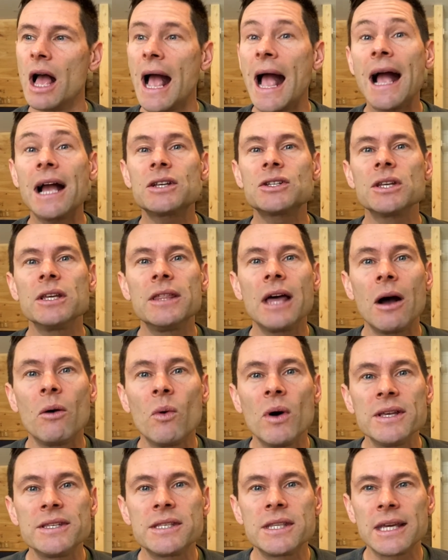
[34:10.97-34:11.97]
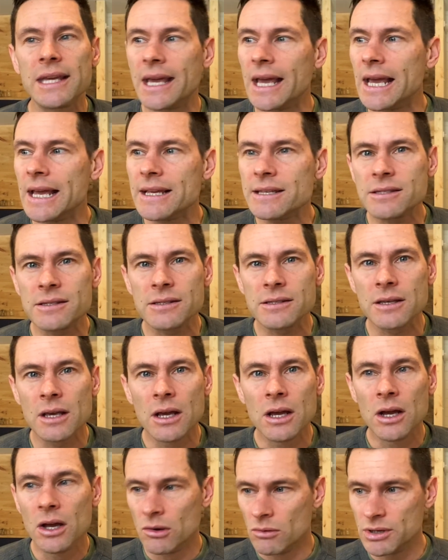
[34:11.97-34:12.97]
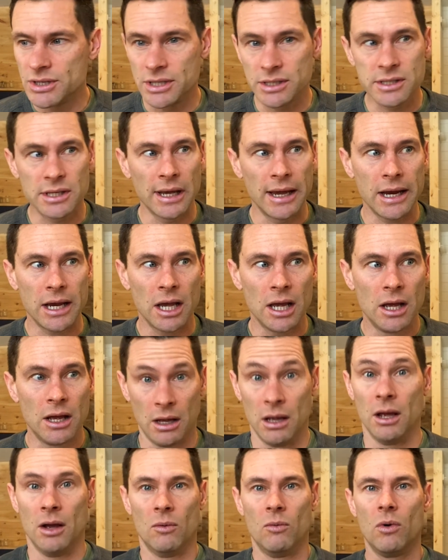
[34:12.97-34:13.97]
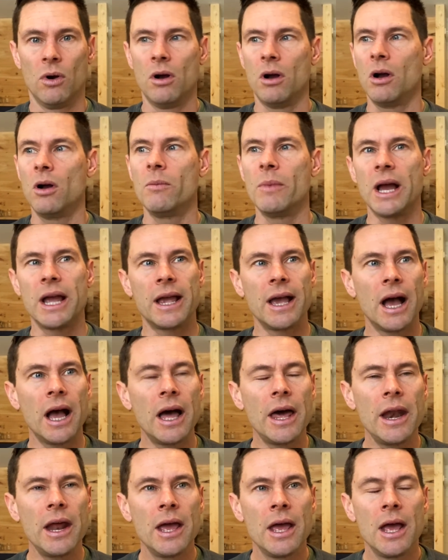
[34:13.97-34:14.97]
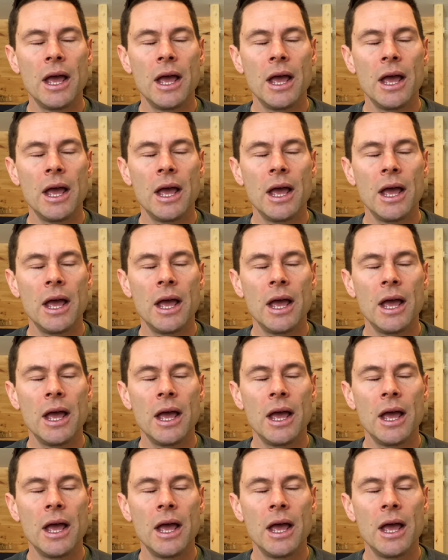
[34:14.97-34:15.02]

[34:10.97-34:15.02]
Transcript: actually, that was the case, which is like, oh my God.